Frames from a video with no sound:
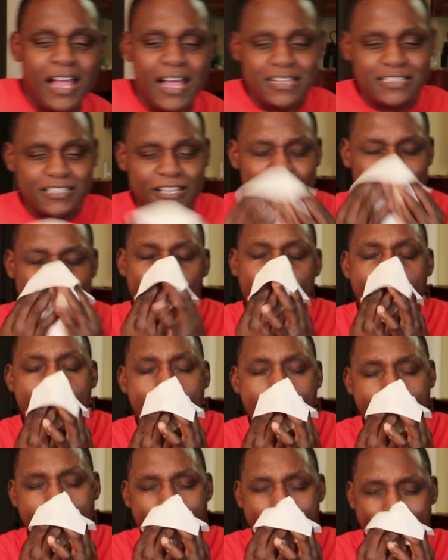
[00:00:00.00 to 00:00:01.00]
I say,
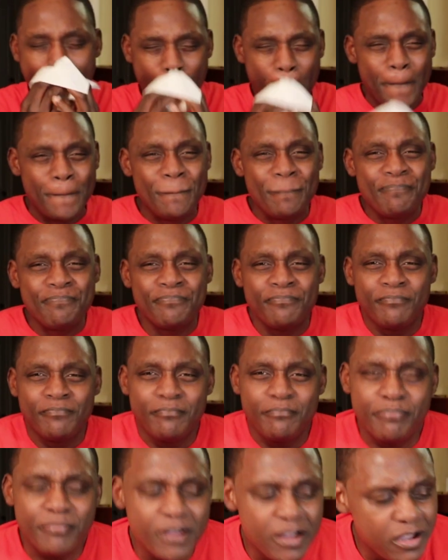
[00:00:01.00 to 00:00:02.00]

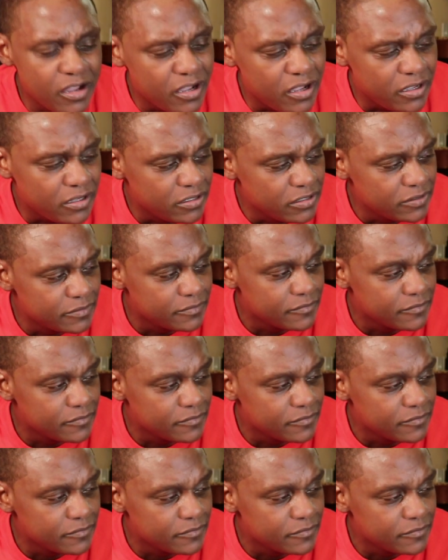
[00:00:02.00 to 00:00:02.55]
bruh,